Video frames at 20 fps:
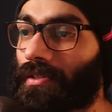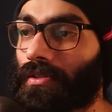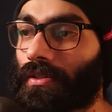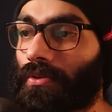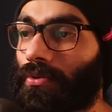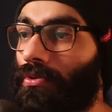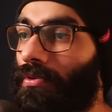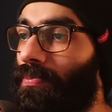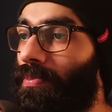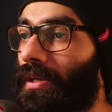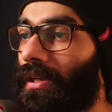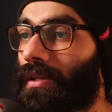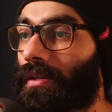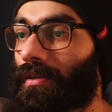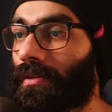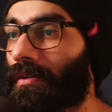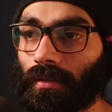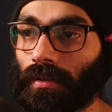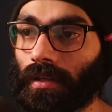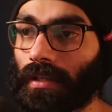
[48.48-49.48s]
throat
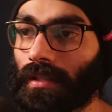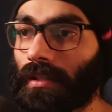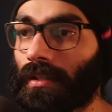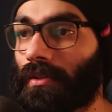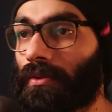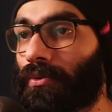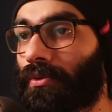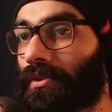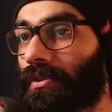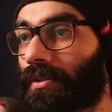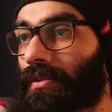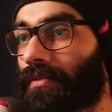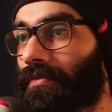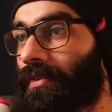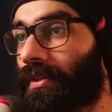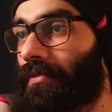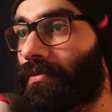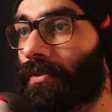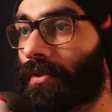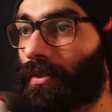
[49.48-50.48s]
pain, running nose,
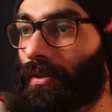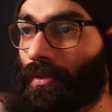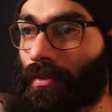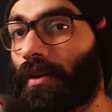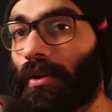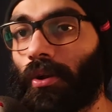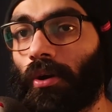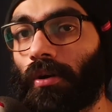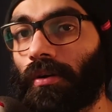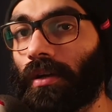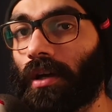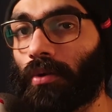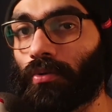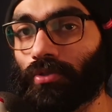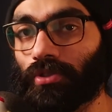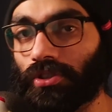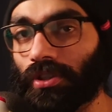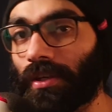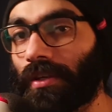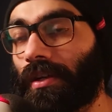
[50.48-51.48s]
fever, lockdown,
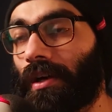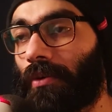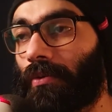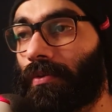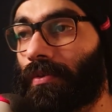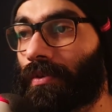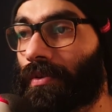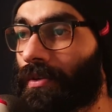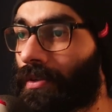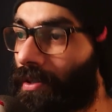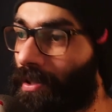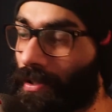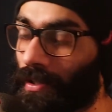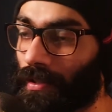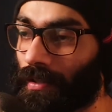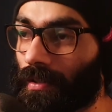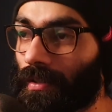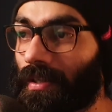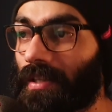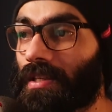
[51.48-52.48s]
shutdown,
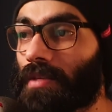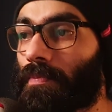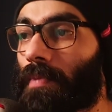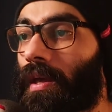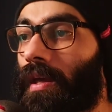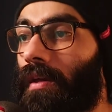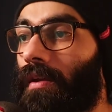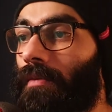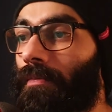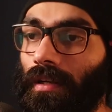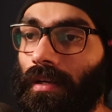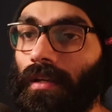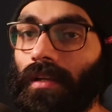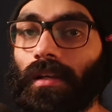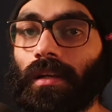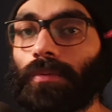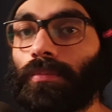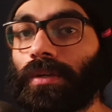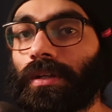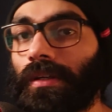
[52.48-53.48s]
despair,
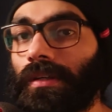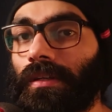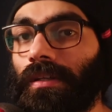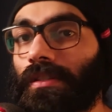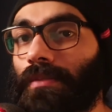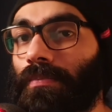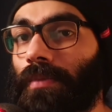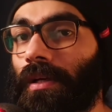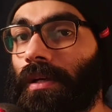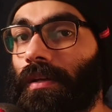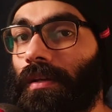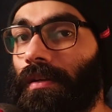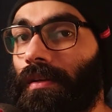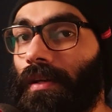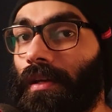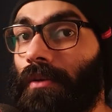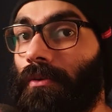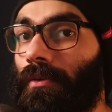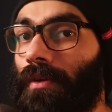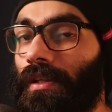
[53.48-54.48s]
unlimited despair.
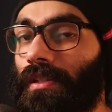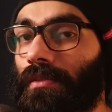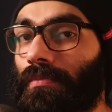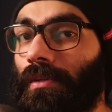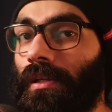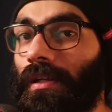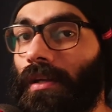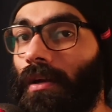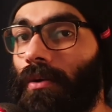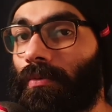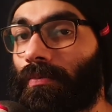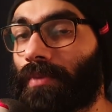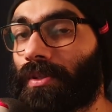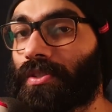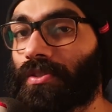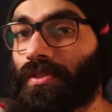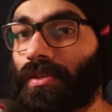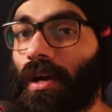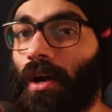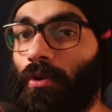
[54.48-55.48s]
Cannot explain
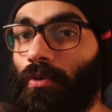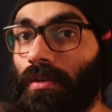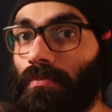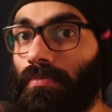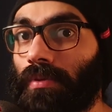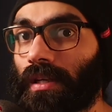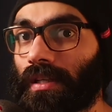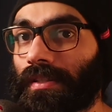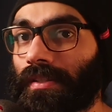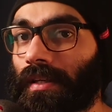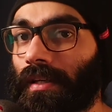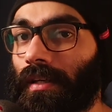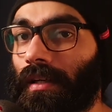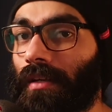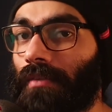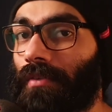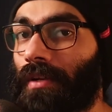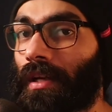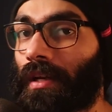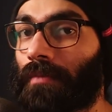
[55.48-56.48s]
how depressed I
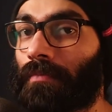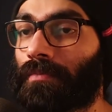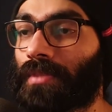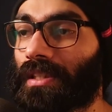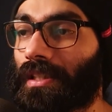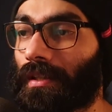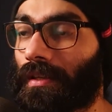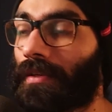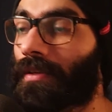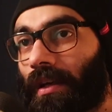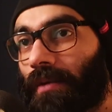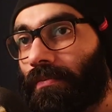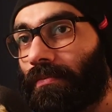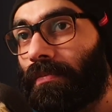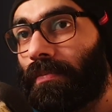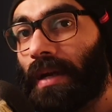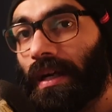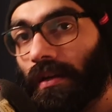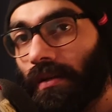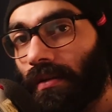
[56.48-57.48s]
get when I am sick.
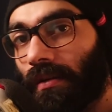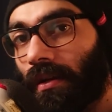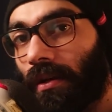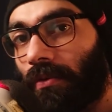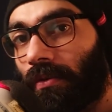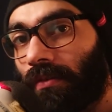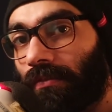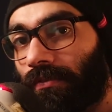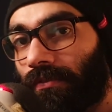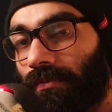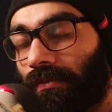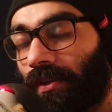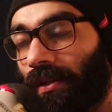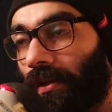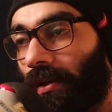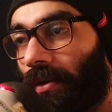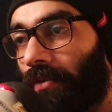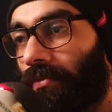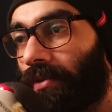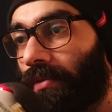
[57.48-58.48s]
I'm better now. I've
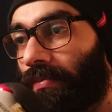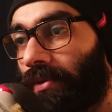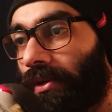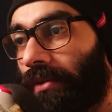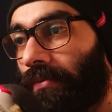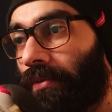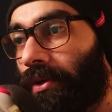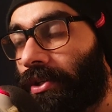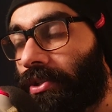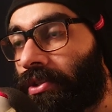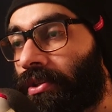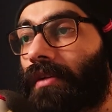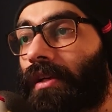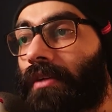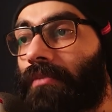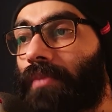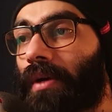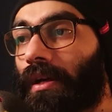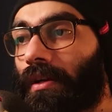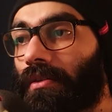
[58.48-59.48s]
recovered pretty much.
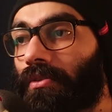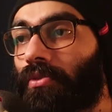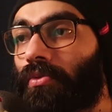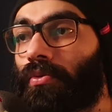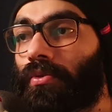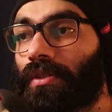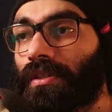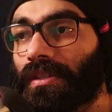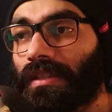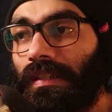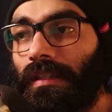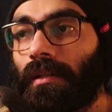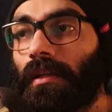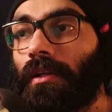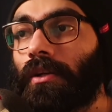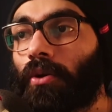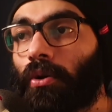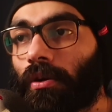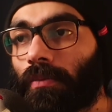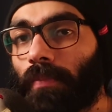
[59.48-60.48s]
Like my throat is
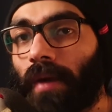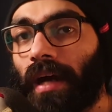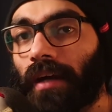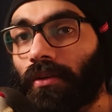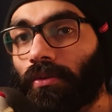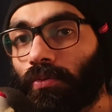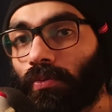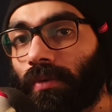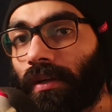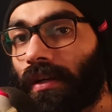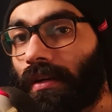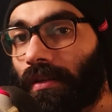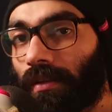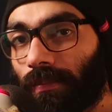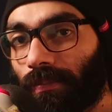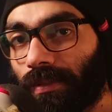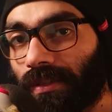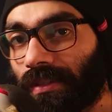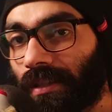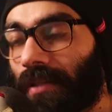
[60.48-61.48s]
still not back to
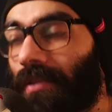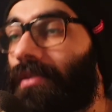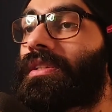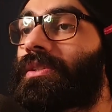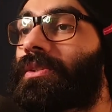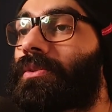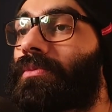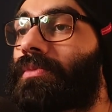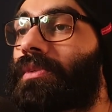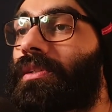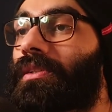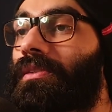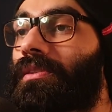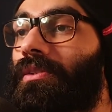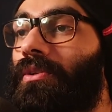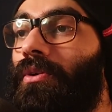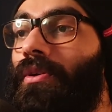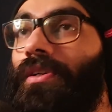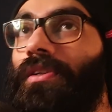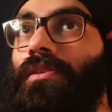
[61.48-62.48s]
100%. So I'm gonna
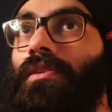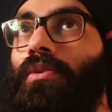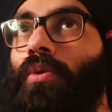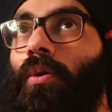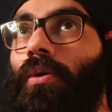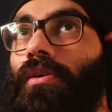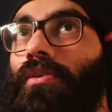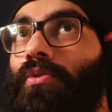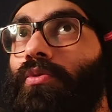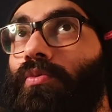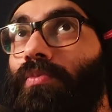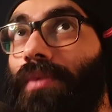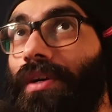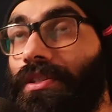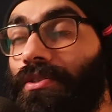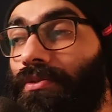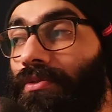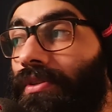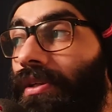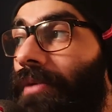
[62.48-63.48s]
not talk too
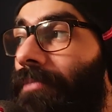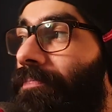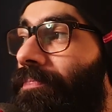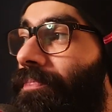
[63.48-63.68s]
much today.